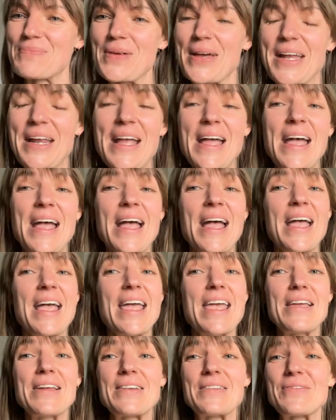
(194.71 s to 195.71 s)
But
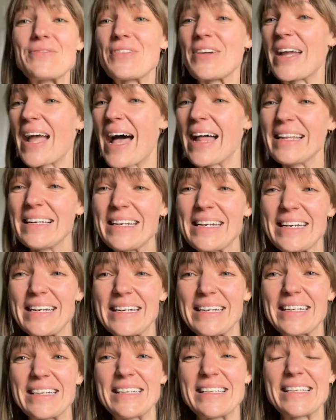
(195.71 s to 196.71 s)
in
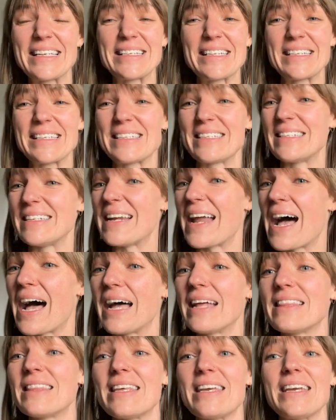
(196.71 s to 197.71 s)
reality, that is
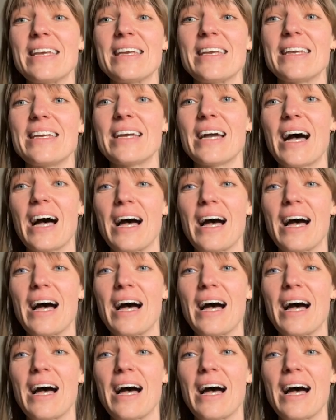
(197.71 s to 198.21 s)
not the